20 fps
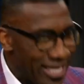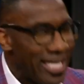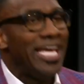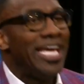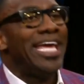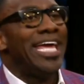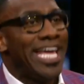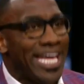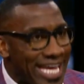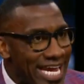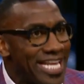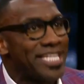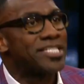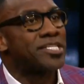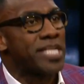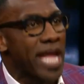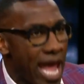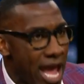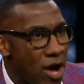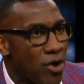he get his
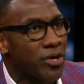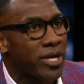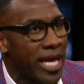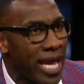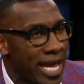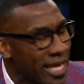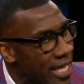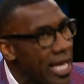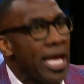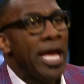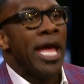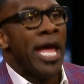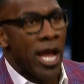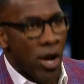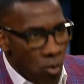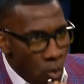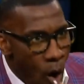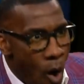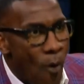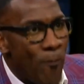tail kicked, it
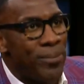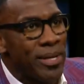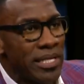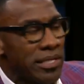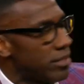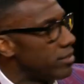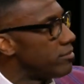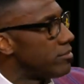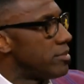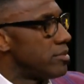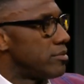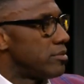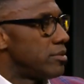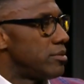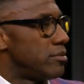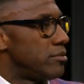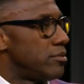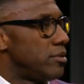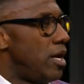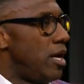won't be.
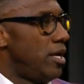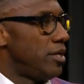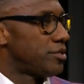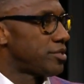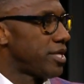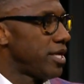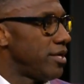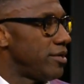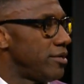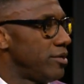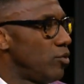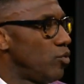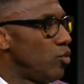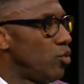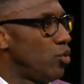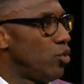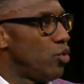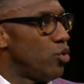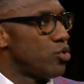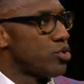Oh, Skip.
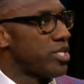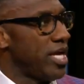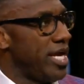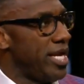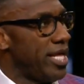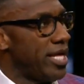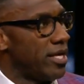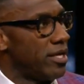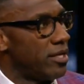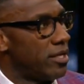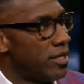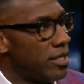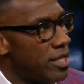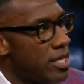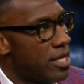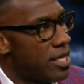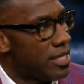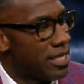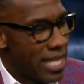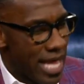Ooh, Jenny.
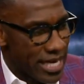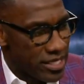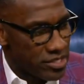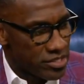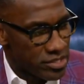Mm. Like, it's,